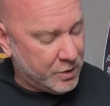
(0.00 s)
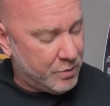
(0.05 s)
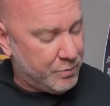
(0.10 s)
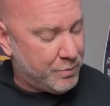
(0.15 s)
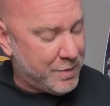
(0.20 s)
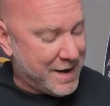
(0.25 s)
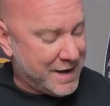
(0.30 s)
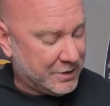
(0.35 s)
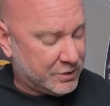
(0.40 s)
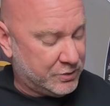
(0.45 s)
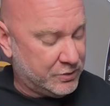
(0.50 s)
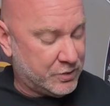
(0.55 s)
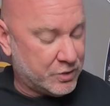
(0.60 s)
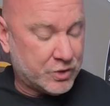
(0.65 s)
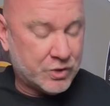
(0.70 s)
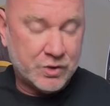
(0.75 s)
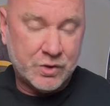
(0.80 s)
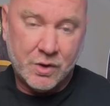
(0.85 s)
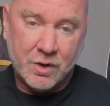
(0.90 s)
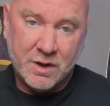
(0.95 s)
back to the
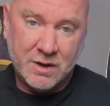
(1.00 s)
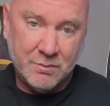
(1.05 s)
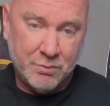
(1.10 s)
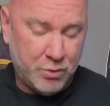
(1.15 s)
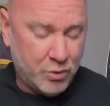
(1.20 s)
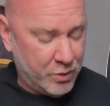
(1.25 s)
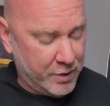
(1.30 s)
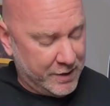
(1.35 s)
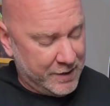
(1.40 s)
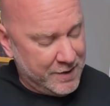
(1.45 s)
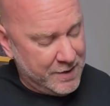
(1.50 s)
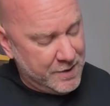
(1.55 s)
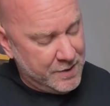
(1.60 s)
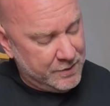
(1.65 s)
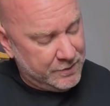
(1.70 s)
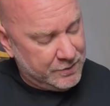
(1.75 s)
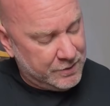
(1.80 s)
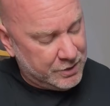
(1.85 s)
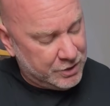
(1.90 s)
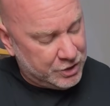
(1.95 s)
starting point,
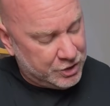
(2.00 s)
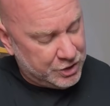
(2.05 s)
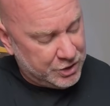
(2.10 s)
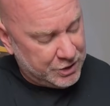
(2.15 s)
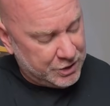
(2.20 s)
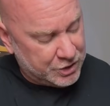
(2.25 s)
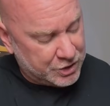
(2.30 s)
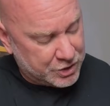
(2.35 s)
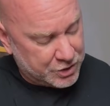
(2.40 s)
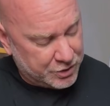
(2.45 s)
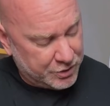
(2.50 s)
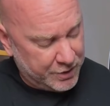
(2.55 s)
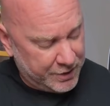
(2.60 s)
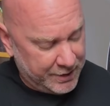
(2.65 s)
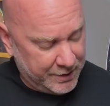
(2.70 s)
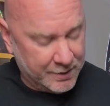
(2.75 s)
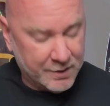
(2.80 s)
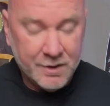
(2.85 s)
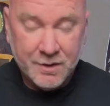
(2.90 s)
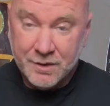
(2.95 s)
the G
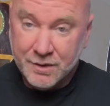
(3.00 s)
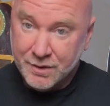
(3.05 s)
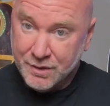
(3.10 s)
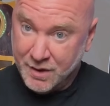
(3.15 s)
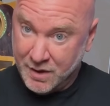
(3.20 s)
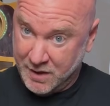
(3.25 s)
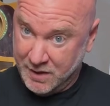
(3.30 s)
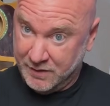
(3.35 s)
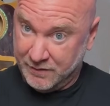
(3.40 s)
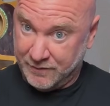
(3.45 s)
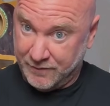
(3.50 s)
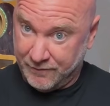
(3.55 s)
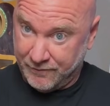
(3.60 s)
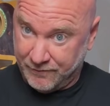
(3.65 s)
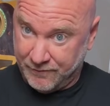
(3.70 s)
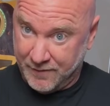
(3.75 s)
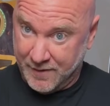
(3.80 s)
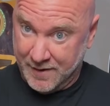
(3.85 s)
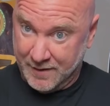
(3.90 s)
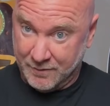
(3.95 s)
string 9th
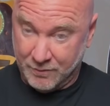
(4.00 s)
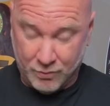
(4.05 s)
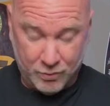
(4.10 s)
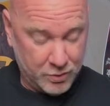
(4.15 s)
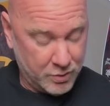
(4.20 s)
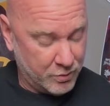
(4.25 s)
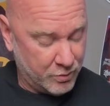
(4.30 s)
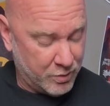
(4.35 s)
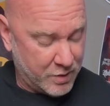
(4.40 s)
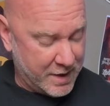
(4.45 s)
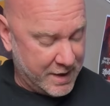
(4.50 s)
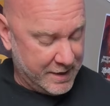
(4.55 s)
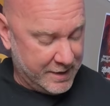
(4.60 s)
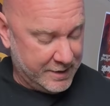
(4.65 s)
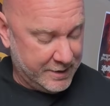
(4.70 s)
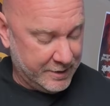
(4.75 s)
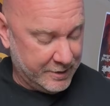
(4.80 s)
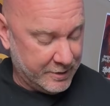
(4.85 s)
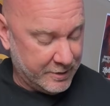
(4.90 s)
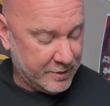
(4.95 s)
fret. We're right
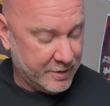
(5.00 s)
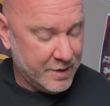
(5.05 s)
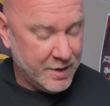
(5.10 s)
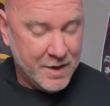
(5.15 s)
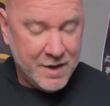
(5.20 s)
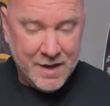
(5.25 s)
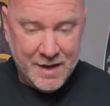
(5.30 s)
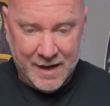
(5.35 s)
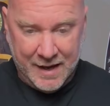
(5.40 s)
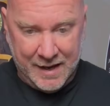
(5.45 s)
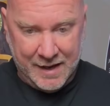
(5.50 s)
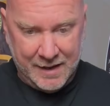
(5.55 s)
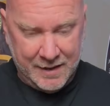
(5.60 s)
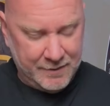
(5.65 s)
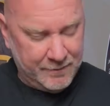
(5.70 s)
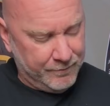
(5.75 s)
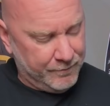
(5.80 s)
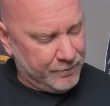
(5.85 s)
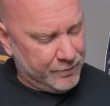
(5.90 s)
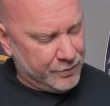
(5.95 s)
here,
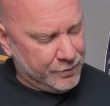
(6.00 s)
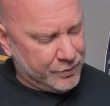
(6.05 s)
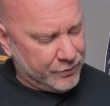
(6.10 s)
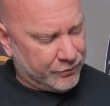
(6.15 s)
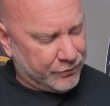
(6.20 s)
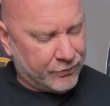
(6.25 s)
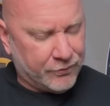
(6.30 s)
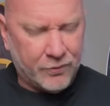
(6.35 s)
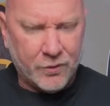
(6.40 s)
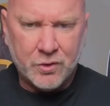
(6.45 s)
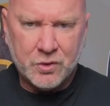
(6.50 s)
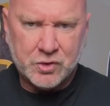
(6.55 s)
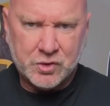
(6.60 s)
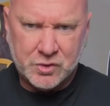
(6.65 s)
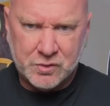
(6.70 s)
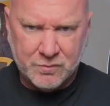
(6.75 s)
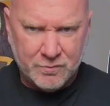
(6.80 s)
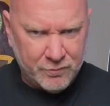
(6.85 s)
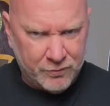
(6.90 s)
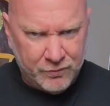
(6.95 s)
and the
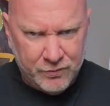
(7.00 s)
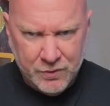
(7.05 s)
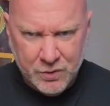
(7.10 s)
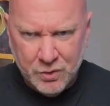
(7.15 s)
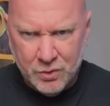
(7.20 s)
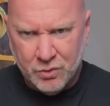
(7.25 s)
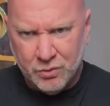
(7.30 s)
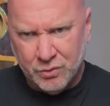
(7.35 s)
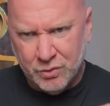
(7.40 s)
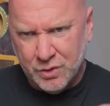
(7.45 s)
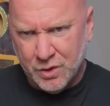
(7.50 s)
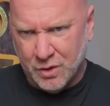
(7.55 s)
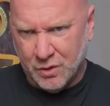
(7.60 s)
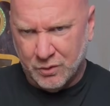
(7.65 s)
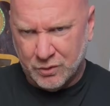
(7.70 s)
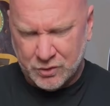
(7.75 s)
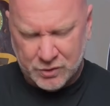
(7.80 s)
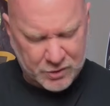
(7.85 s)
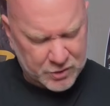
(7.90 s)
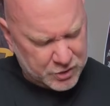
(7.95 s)
first few
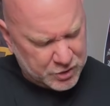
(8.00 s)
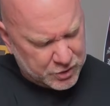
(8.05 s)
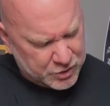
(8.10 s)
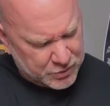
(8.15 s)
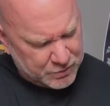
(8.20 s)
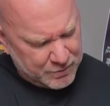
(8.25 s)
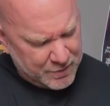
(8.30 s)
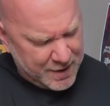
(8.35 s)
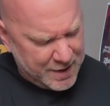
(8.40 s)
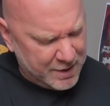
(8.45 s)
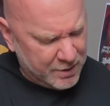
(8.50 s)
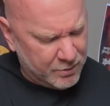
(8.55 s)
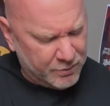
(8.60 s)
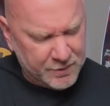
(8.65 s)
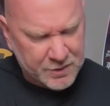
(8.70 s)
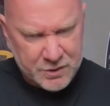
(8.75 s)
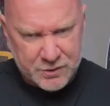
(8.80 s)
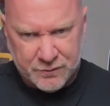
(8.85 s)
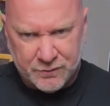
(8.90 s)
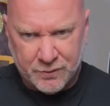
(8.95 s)
notes, let's just hang on
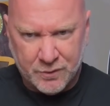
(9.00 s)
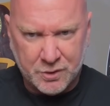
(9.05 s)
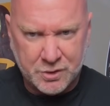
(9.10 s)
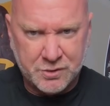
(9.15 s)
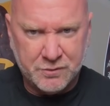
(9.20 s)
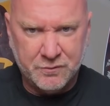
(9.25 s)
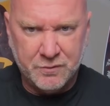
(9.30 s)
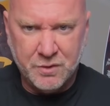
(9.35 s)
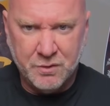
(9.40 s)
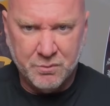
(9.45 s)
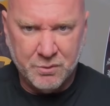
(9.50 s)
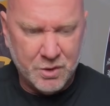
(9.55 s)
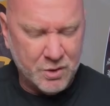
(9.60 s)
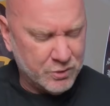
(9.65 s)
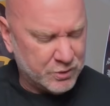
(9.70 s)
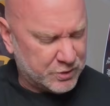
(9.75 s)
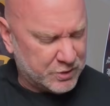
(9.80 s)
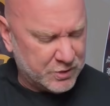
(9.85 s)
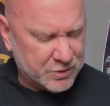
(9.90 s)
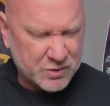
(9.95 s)
these first few notes
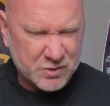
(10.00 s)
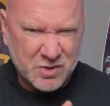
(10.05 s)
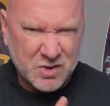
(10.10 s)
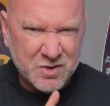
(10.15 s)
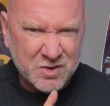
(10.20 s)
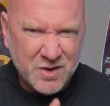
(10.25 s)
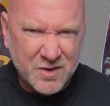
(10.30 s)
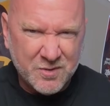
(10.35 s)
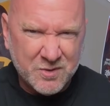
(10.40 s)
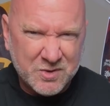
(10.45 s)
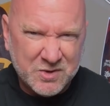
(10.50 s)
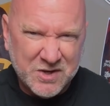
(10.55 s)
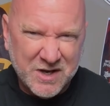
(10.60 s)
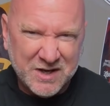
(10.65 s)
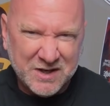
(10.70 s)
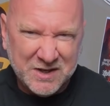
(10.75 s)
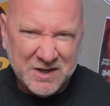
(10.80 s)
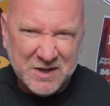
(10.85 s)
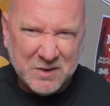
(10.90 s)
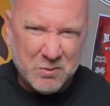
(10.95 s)
because there's another
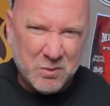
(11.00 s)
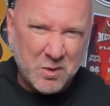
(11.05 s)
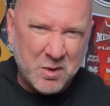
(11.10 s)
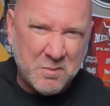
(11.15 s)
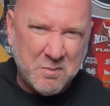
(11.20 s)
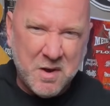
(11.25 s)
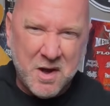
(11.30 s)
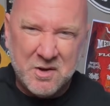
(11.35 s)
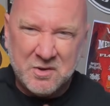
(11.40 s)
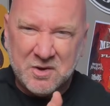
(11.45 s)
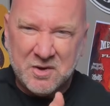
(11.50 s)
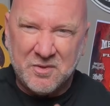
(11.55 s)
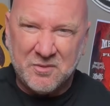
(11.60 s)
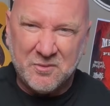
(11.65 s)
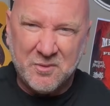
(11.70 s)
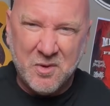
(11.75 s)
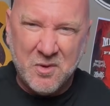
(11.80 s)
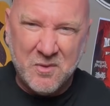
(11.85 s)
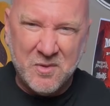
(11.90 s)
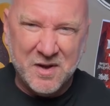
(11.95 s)
technique we're about to
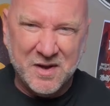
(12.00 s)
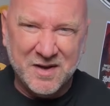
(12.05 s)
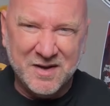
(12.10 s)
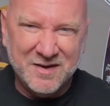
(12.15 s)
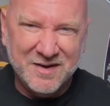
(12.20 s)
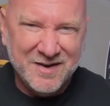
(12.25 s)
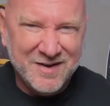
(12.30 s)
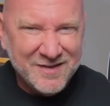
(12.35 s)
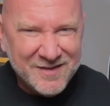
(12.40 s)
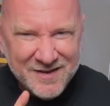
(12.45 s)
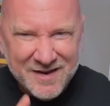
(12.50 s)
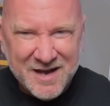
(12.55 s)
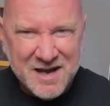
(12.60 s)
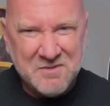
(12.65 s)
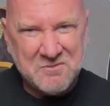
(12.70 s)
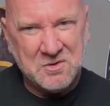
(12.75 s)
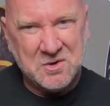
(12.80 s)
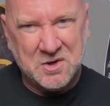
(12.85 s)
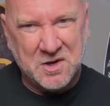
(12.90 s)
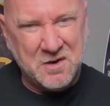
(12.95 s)
throw in that I
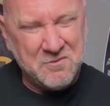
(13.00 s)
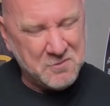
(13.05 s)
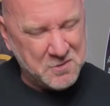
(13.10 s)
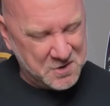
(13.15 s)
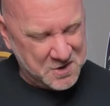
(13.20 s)
haven't covered